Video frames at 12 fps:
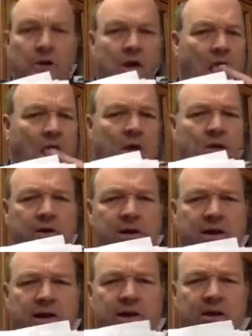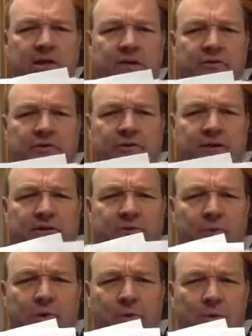Okay, there's the
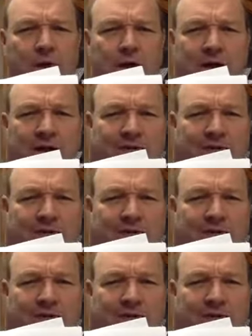Facebook one. It's